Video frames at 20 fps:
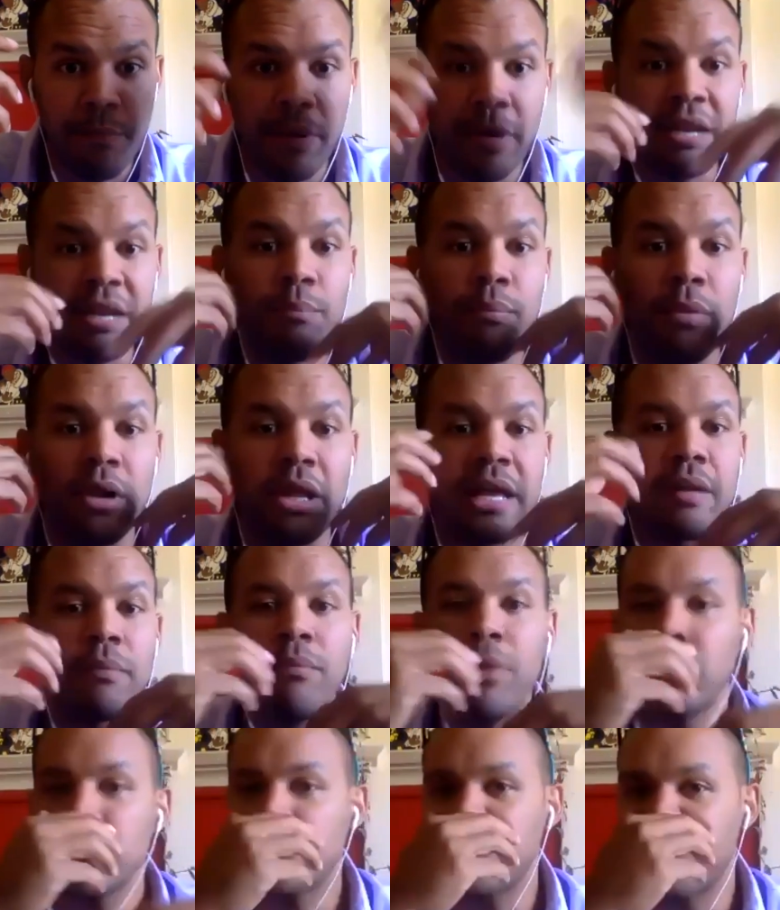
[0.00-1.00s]
But like
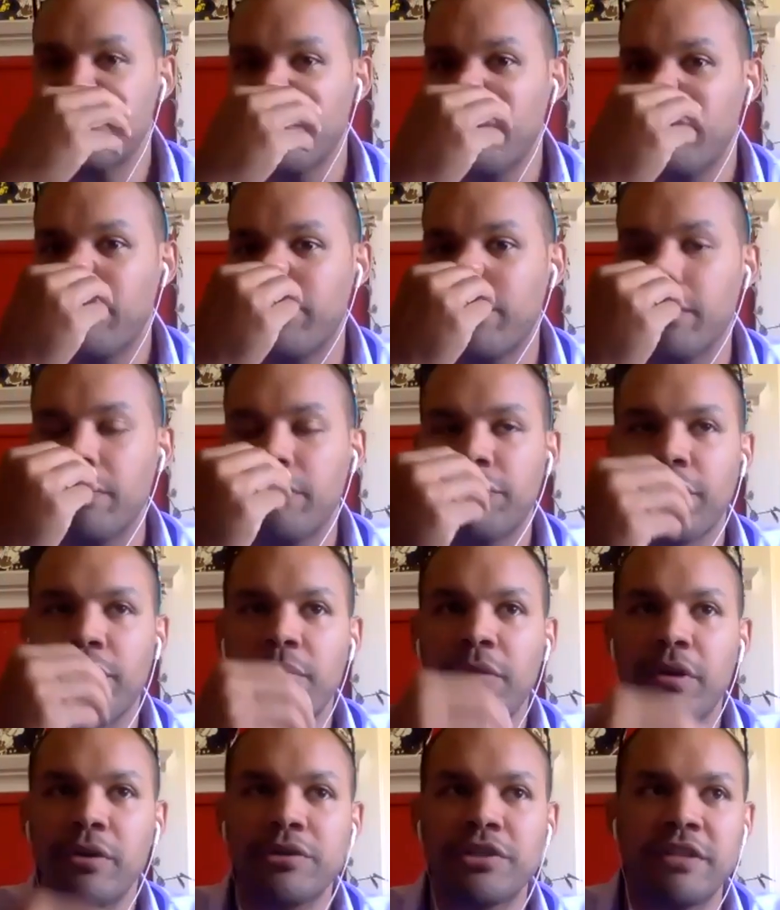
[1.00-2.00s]
for
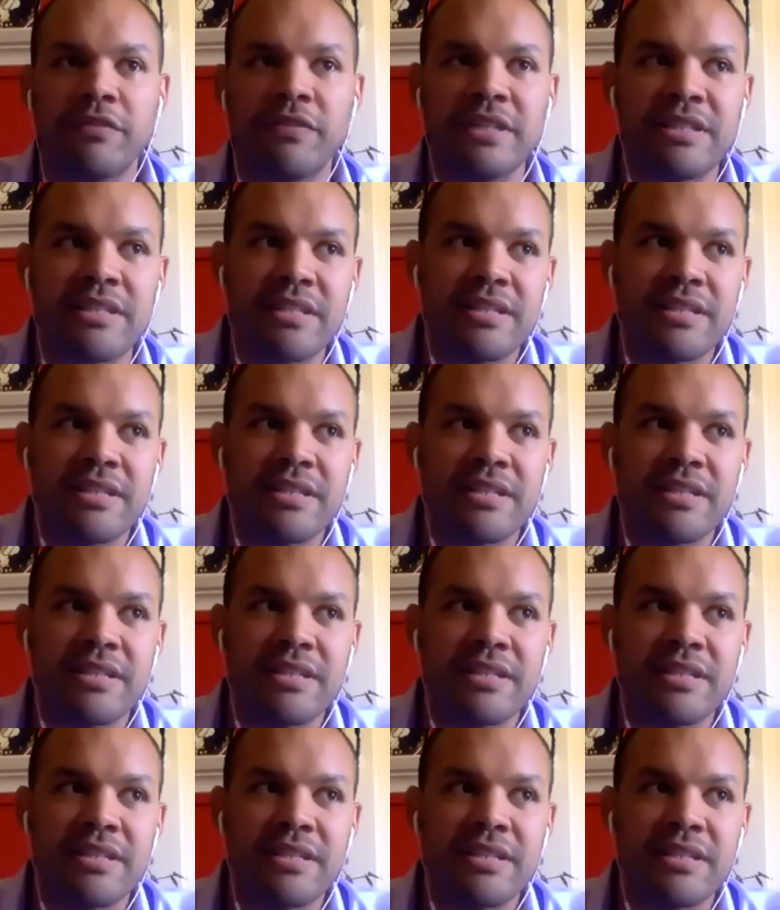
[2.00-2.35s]
most of us,